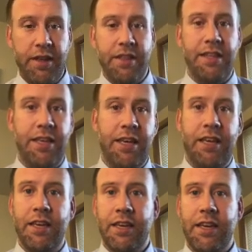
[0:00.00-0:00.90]
The
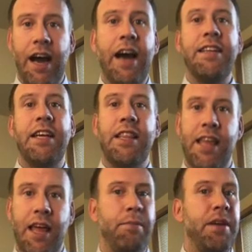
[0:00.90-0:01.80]
content
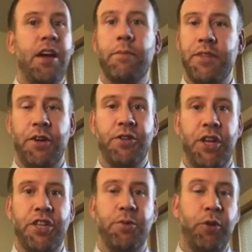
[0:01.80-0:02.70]
then becomes
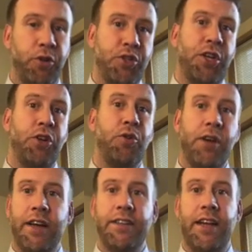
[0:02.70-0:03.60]
interchangeable. You stick a new
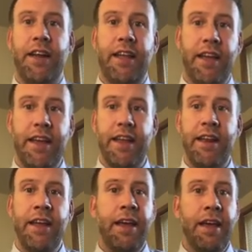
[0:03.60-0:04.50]
content in
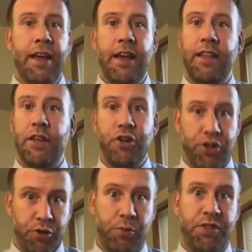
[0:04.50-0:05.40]
and then you just
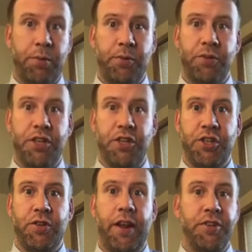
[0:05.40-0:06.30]
do the reciprocal teaching
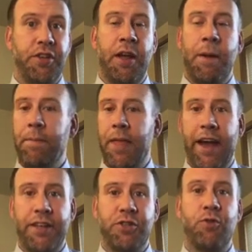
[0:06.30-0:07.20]
strategy.
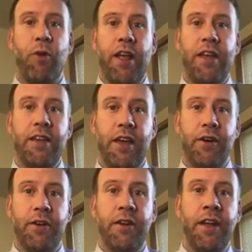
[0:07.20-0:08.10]
Has great
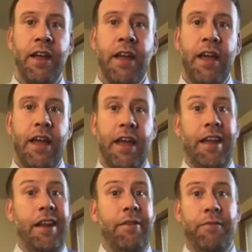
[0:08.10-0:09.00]
yield
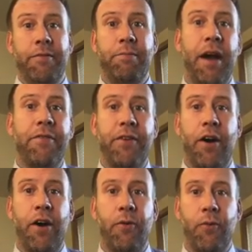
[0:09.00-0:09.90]
and by
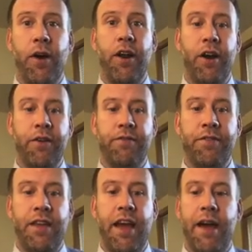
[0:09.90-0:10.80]
far one of
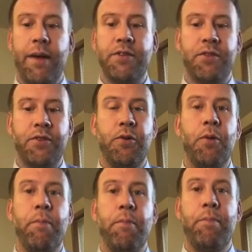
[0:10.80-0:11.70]
the absolute
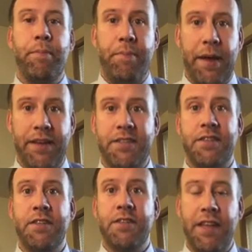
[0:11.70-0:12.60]

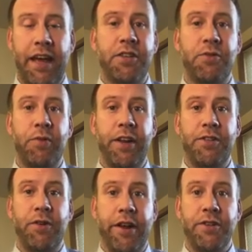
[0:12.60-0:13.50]
best text reading
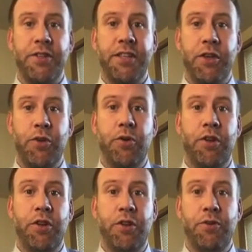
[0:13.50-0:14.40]
strategies that you
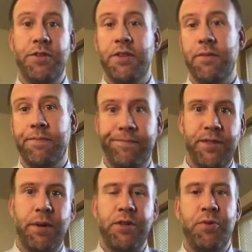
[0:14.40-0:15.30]
can use,
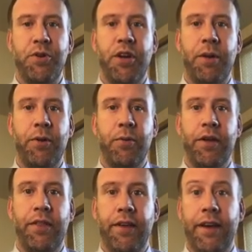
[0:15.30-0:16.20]
especially when you couple it
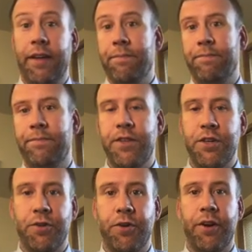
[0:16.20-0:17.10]
with
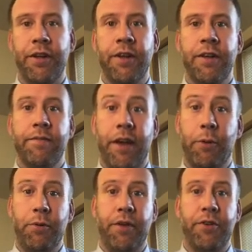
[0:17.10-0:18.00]
digital learning. I
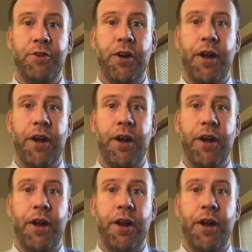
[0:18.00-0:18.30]
hope you'll give it a try.